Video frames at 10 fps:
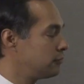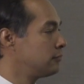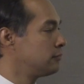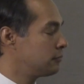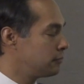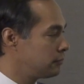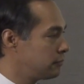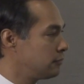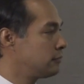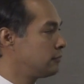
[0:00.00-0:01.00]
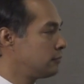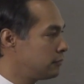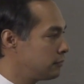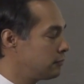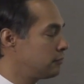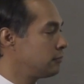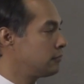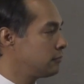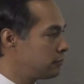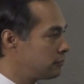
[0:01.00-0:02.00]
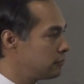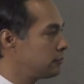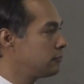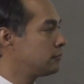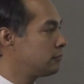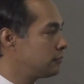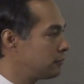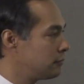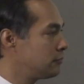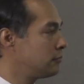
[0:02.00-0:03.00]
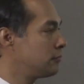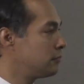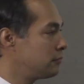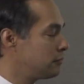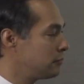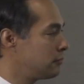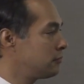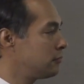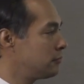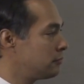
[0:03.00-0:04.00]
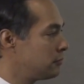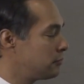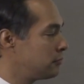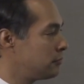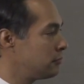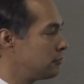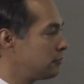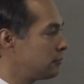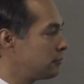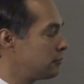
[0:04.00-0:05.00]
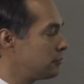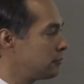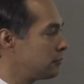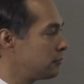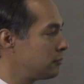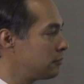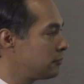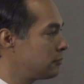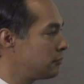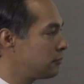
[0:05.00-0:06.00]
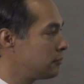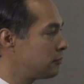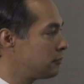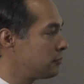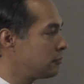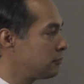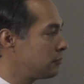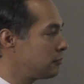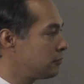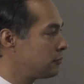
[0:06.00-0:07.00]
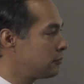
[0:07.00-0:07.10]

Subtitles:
(silent)